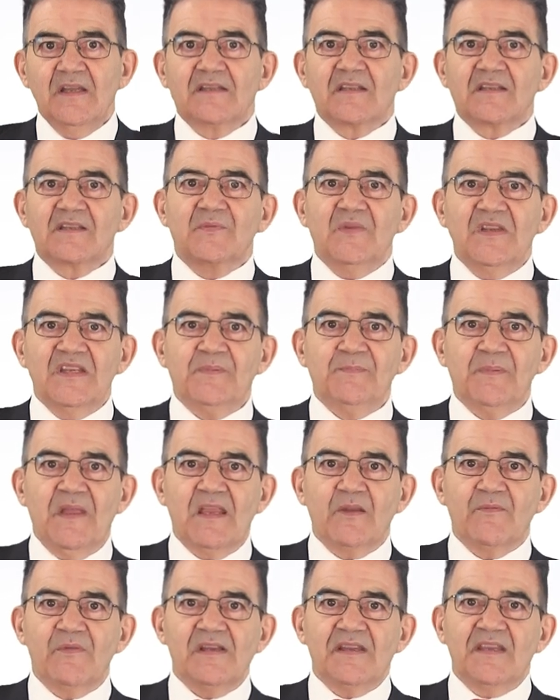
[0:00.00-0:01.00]
the Swiss
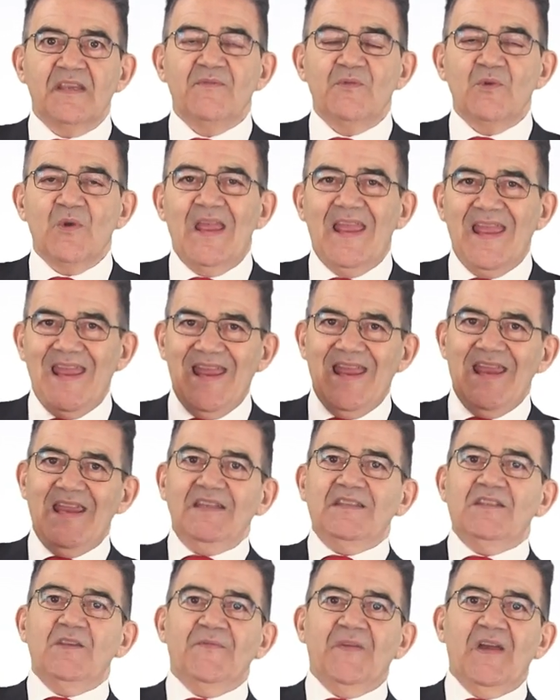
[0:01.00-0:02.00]
bank will give you
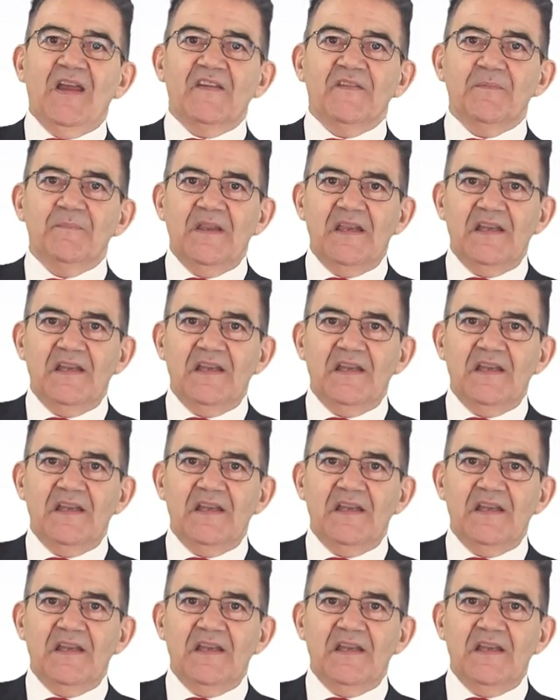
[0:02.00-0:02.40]
85